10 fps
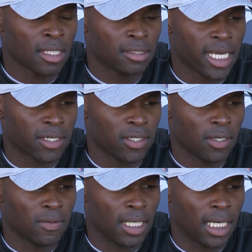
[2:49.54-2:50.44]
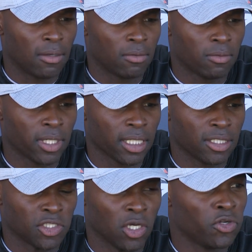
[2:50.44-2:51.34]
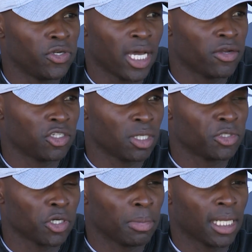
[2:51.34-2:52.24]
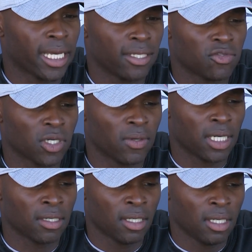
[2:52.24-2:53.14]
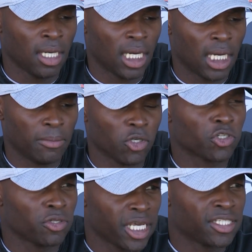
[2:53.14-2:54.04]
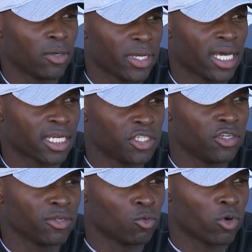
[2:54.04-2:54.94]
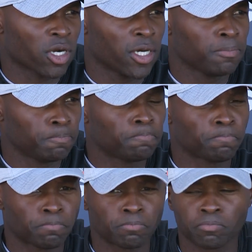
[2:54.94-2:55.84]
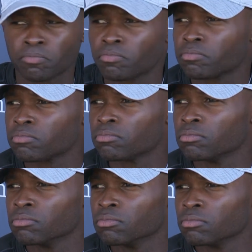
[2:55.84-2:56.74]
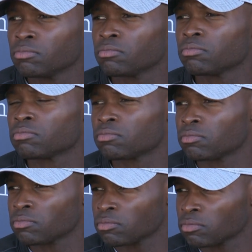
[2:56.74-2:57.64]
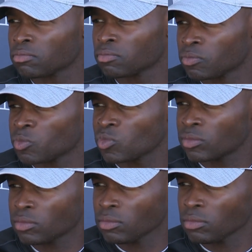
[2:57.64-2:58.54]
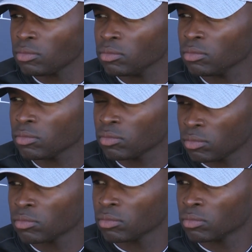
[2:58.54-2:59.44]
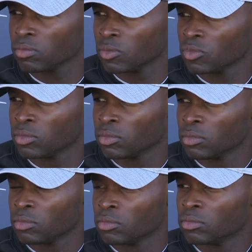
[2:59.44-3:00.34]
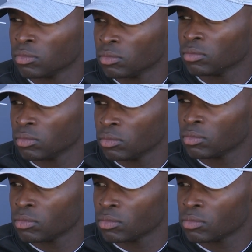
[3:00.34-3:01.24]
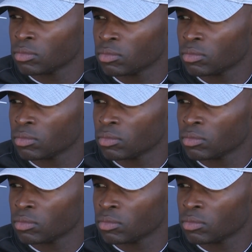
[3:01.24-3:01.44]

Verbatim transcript: take no uh, really slowing you down in terms of your play. And so, uh, um, those are the things that we got to continue to work on. This has uh, been a theme for a few years here. The defense plays well, the offense struggles. Do you talk to